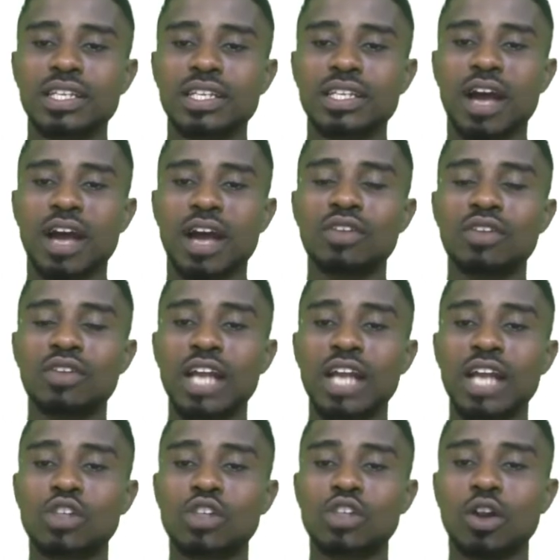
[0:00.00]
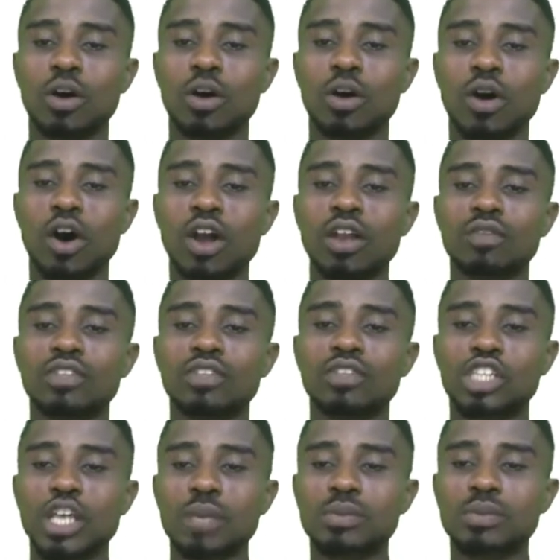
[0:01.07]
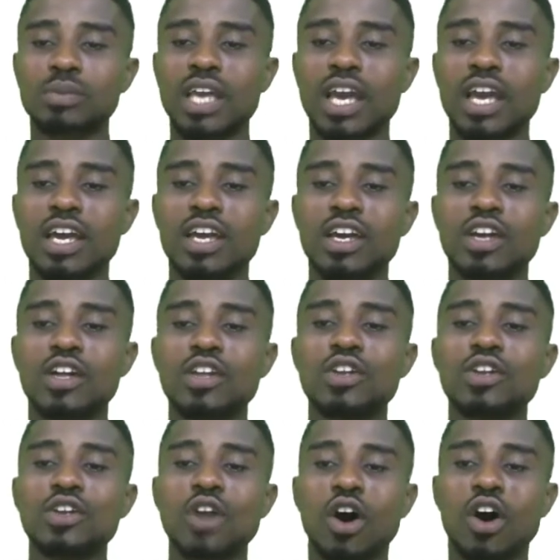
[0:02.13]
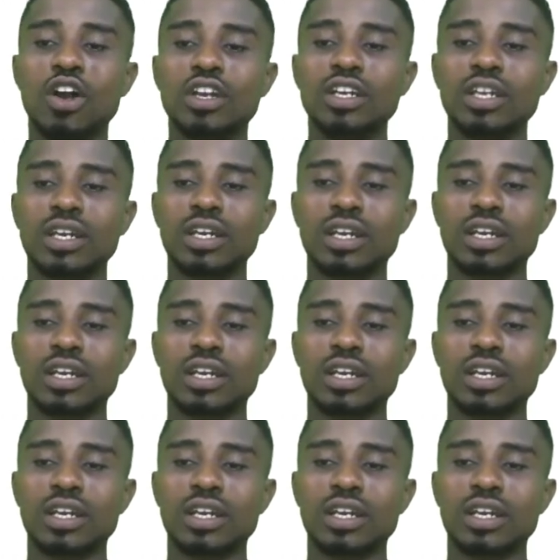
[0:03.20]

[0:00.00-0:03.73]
Now if you look at this column, all of the shapes here, none